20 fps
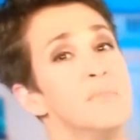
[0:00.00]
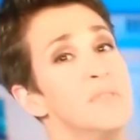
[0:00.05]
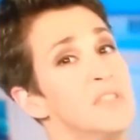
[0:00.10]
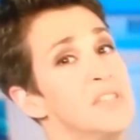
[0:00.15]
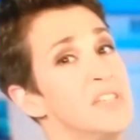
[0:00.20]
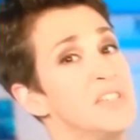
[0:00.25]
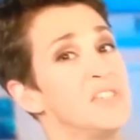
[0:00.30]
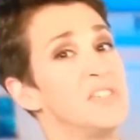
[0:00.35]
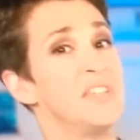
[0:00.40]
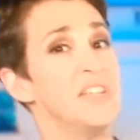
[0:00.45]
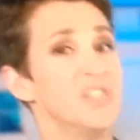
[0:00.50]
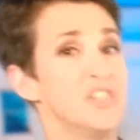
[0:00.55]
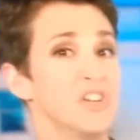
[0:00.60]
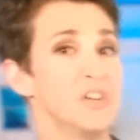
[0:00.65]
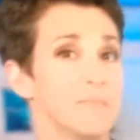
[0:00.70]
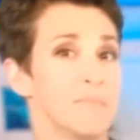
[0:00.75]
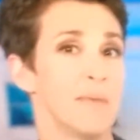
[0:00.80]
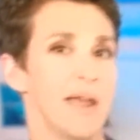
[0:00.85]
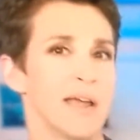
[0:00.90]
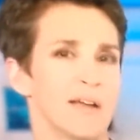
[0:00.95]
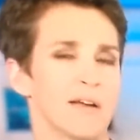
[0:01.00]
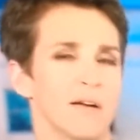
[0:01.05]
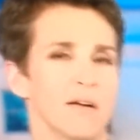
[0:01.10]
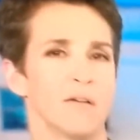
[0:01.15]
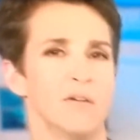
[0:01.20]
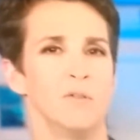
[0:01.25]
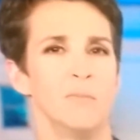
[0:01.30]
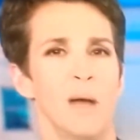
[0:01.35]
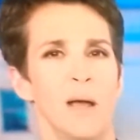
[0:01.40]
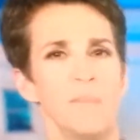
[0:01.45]
decision maker
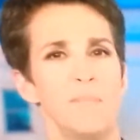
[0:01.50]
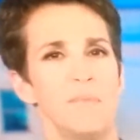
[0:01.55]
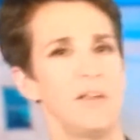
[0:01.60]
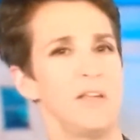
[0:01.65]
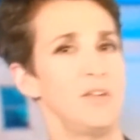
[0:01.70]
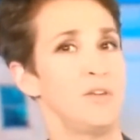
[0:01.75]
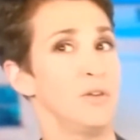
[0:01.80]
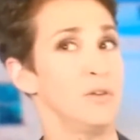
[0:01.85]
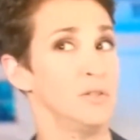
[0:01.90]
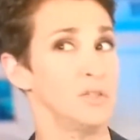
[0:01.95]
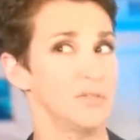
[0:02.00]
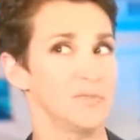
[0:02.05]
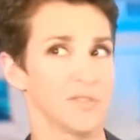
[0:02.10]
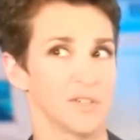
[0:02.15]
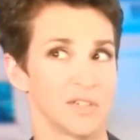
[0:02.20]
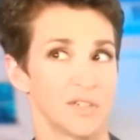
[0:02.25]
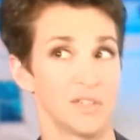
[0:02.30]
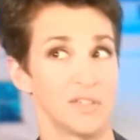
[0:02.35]
who might be useful